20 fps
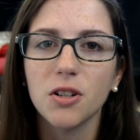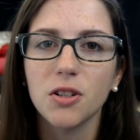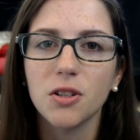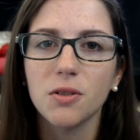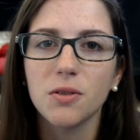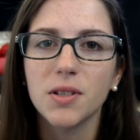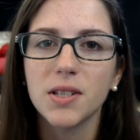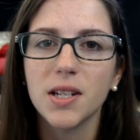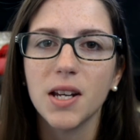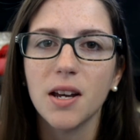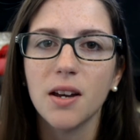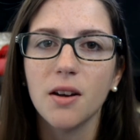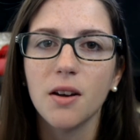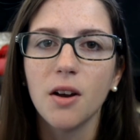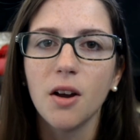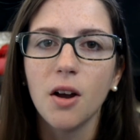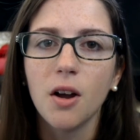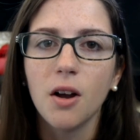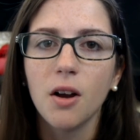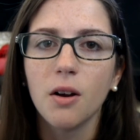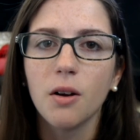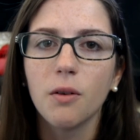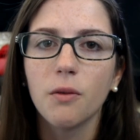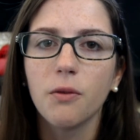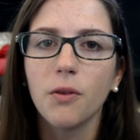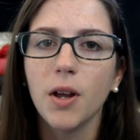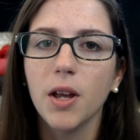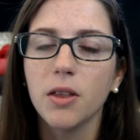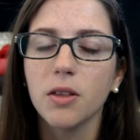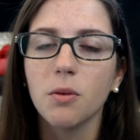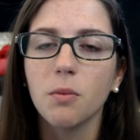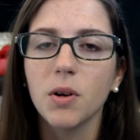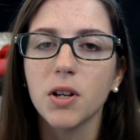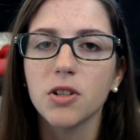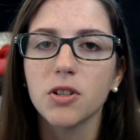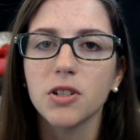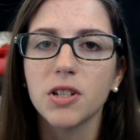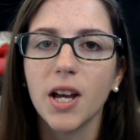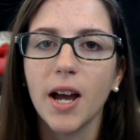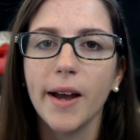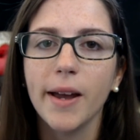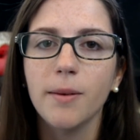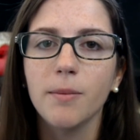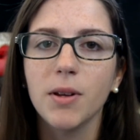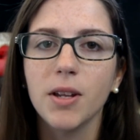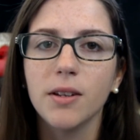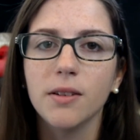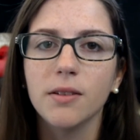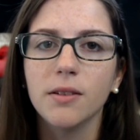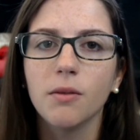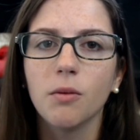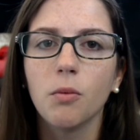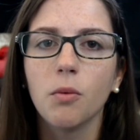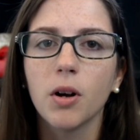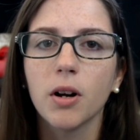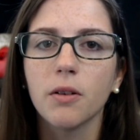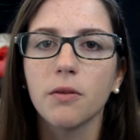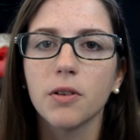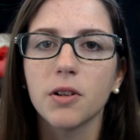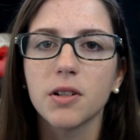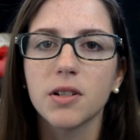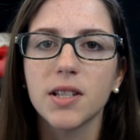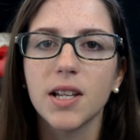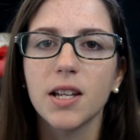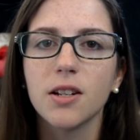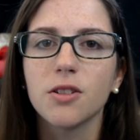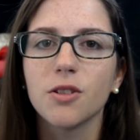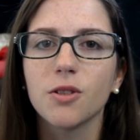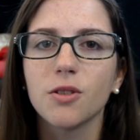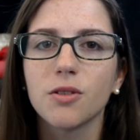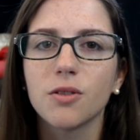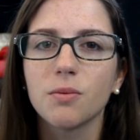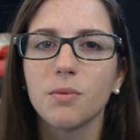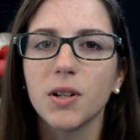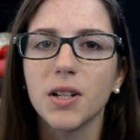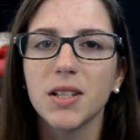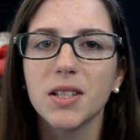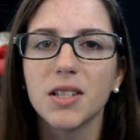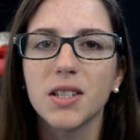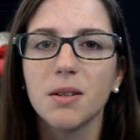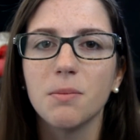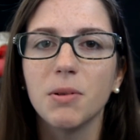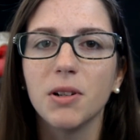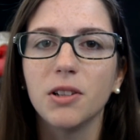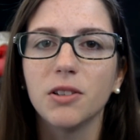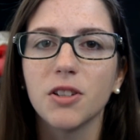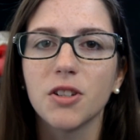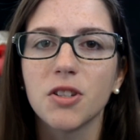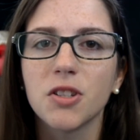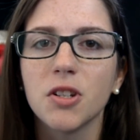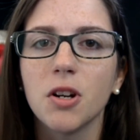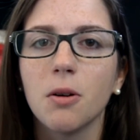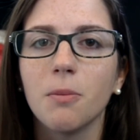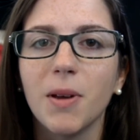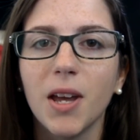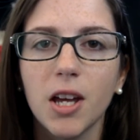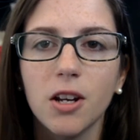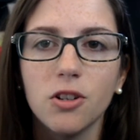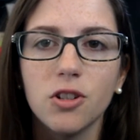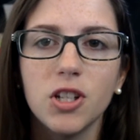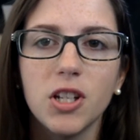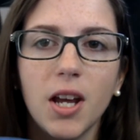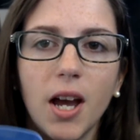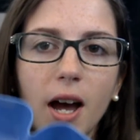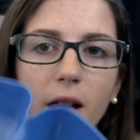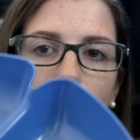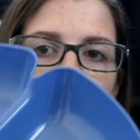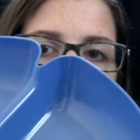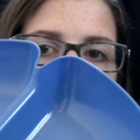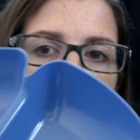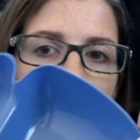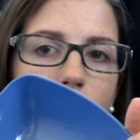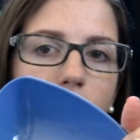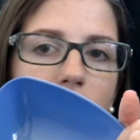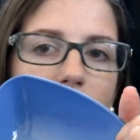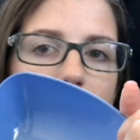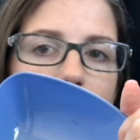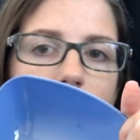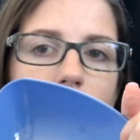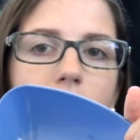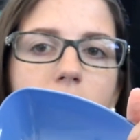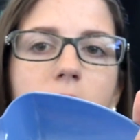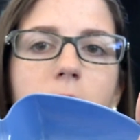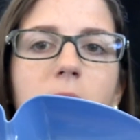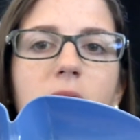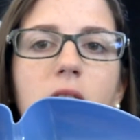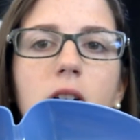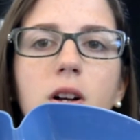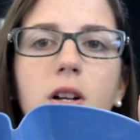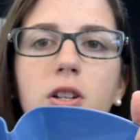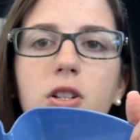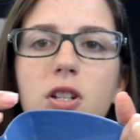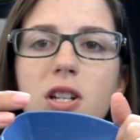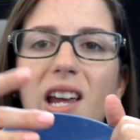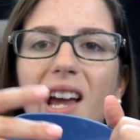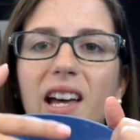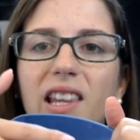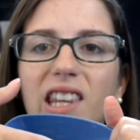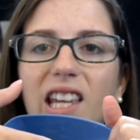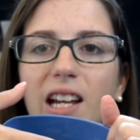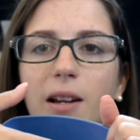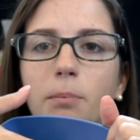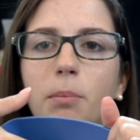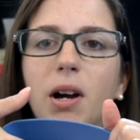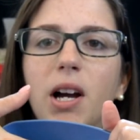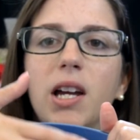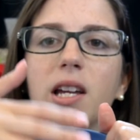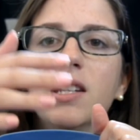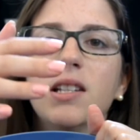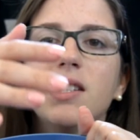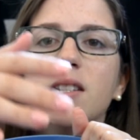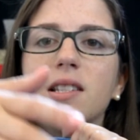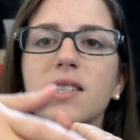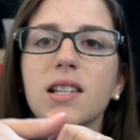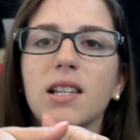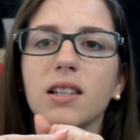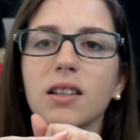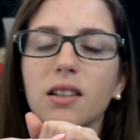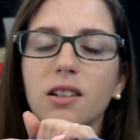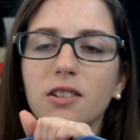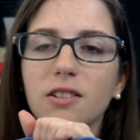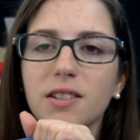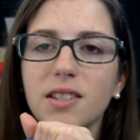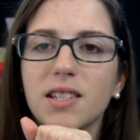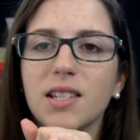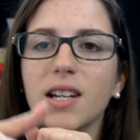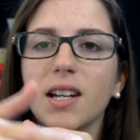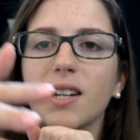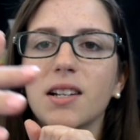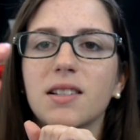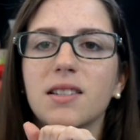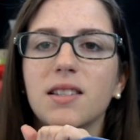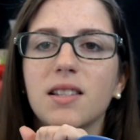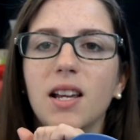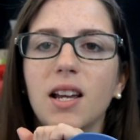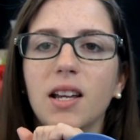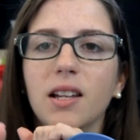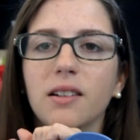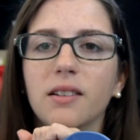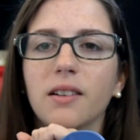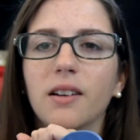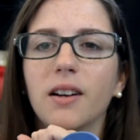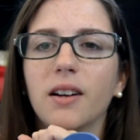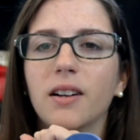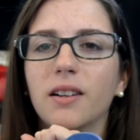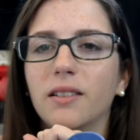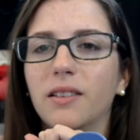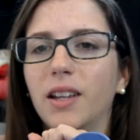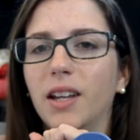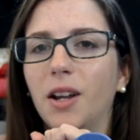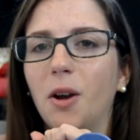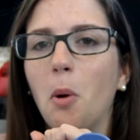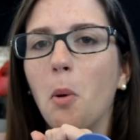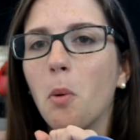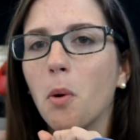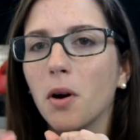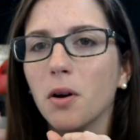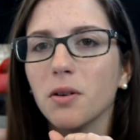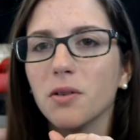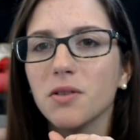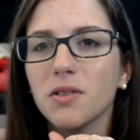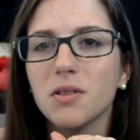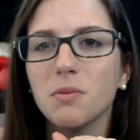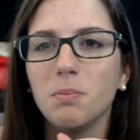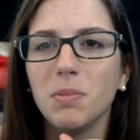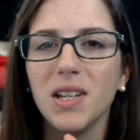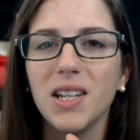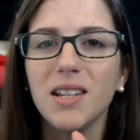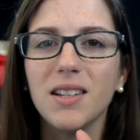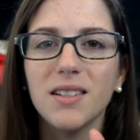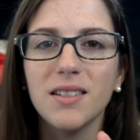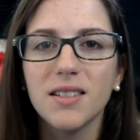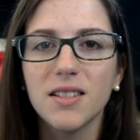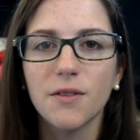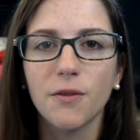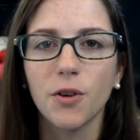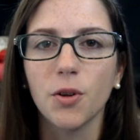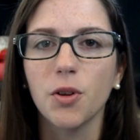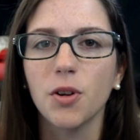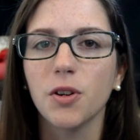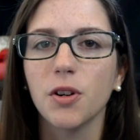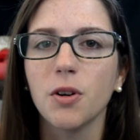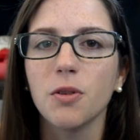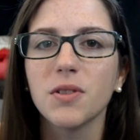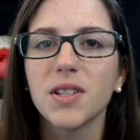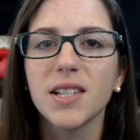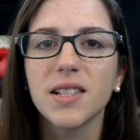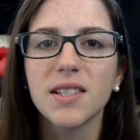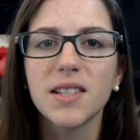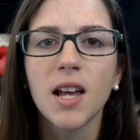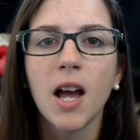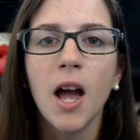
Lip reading: used it in the winter time, and one of her centers was to build a snowman. She had white Play-Doh in the middle, and she had like buttons and little sticks and like orange beads for their noses.